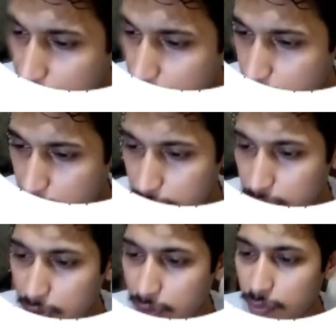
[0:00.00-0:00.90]
1, 2,
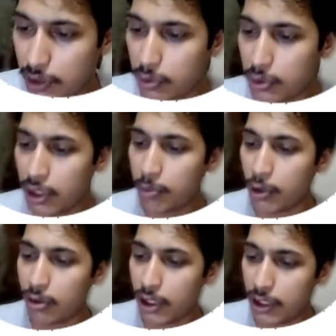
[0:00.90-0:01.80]
3 modular 10,
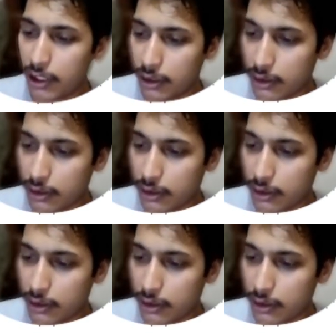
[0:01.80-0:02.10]
then